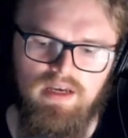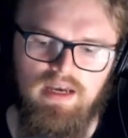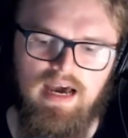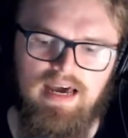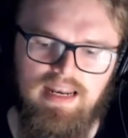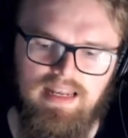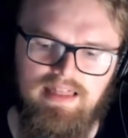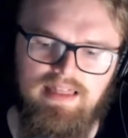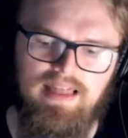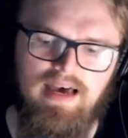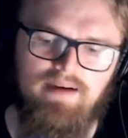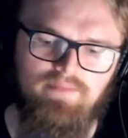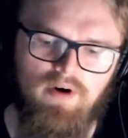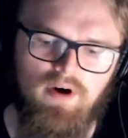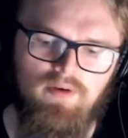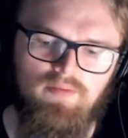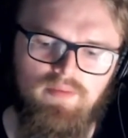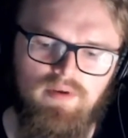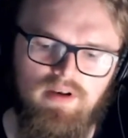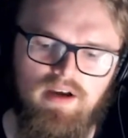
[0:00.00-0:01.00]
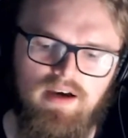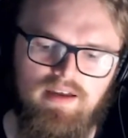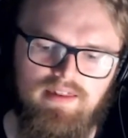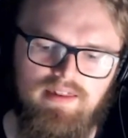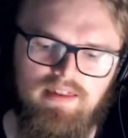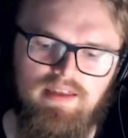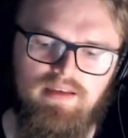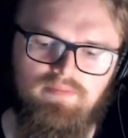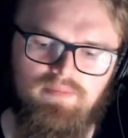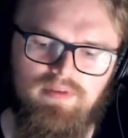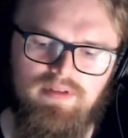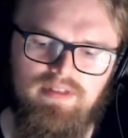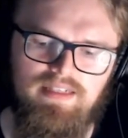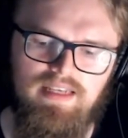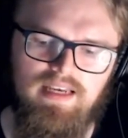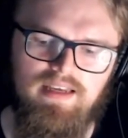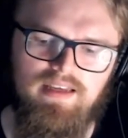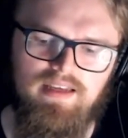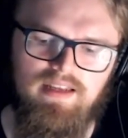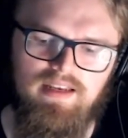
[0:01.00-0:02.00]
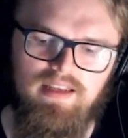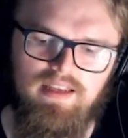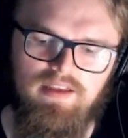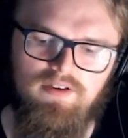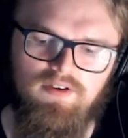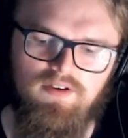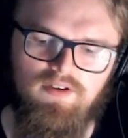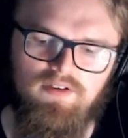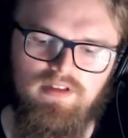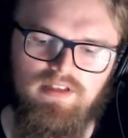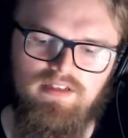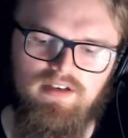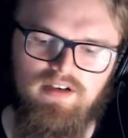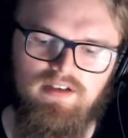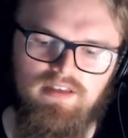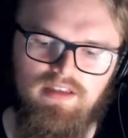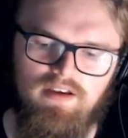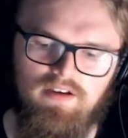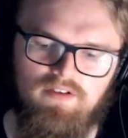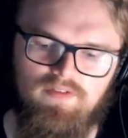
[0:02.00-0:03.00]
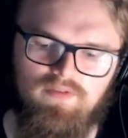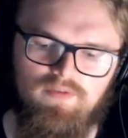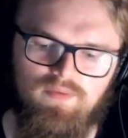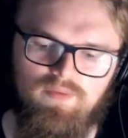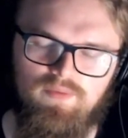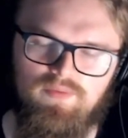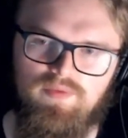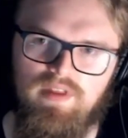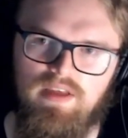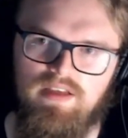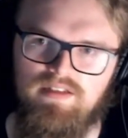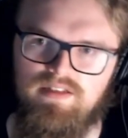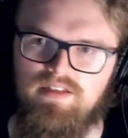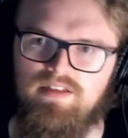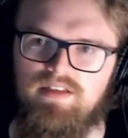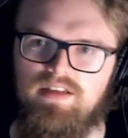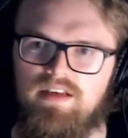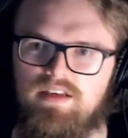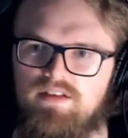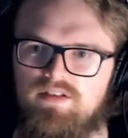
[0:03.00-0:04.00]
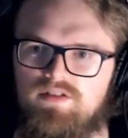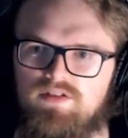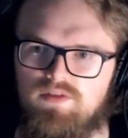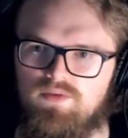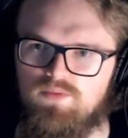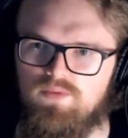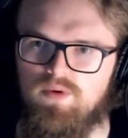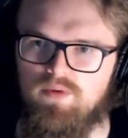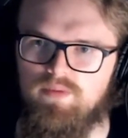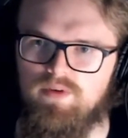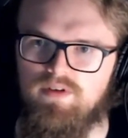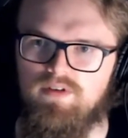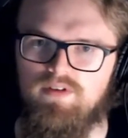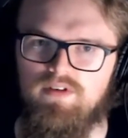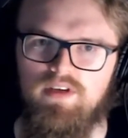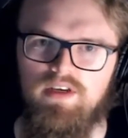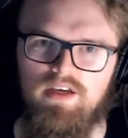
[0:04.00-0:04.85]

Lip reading: And in that moment, I think particularly you got this idea of this is an innocent woman